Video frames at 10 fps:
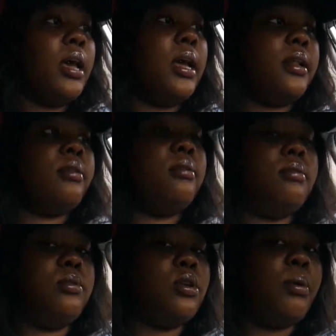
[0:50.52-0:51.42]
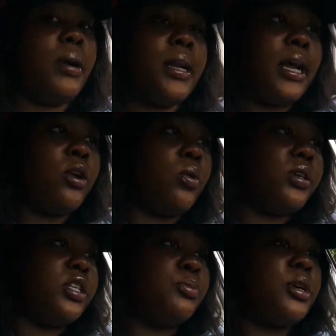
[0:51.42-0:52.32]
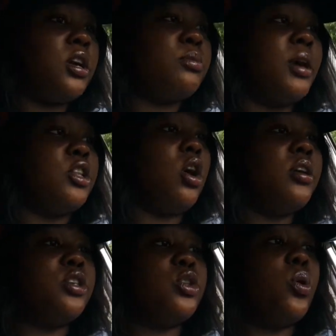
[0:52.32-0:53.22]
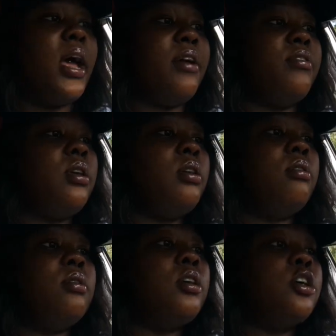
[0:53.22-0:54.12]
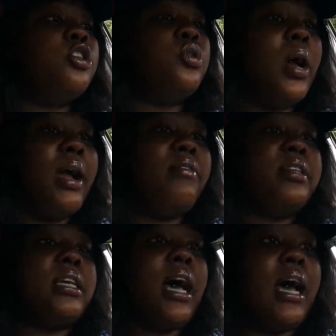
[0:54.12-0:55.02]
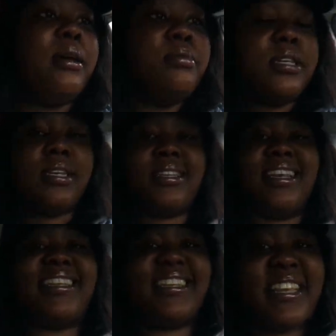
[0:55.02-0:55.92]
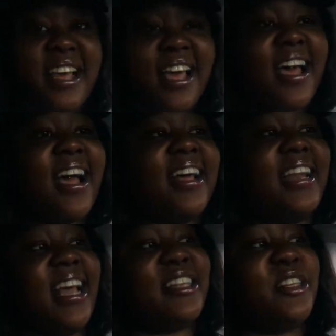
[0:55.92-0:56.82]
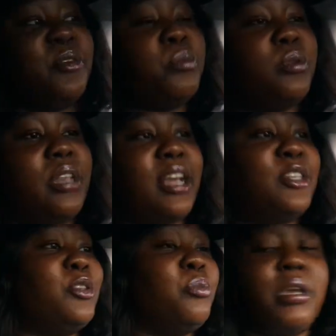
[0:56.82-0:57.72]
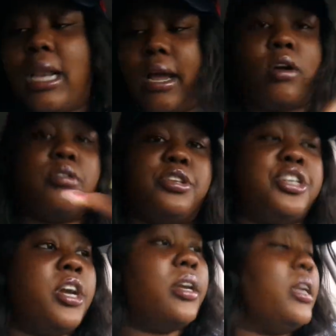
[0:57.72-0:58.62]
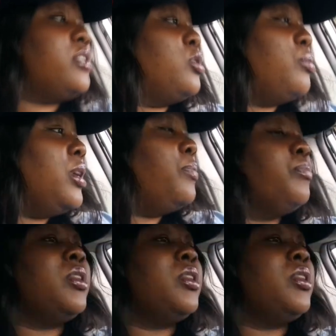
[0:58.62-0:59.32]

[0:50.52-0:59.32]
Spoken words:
And do not mind that noise, it's because my dog is so heavy. So every time she sits next to me, like on the chair next to me,